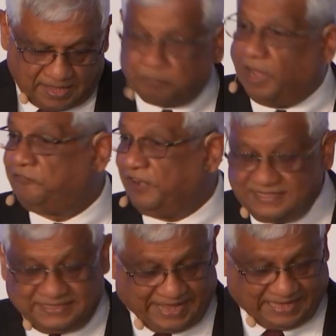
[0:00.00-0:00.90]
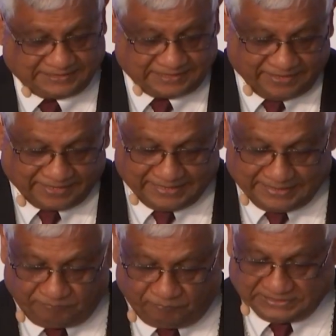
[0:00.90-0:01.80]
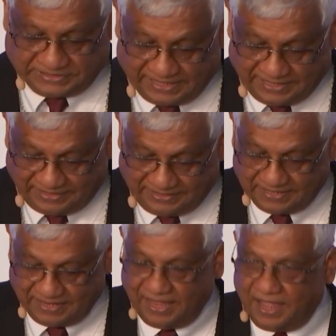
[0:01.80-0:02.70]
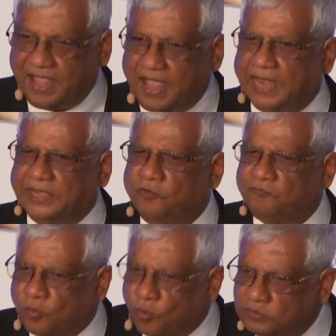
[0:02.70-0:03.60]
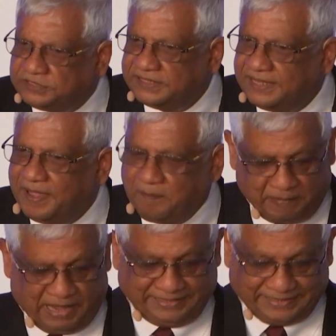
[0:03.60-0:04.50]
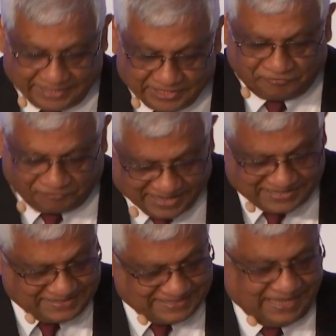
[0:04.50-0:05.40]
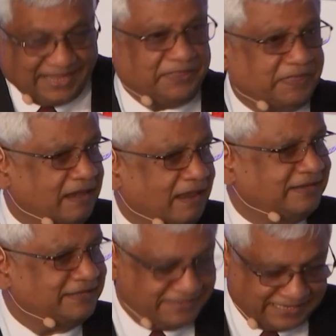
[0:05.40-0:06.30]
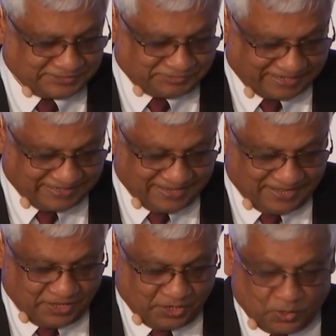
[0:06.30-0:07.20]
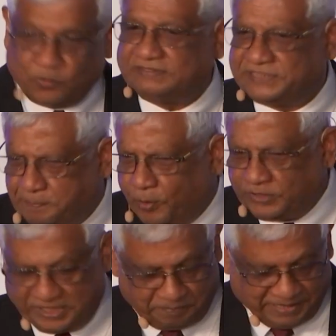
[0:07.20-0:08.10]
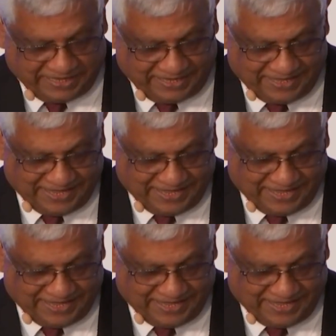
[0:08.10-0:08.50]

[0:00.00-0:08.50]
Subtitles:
My friends at Southwark and Deptford Circuit, and of course, my dear friends in the London District, who have supported me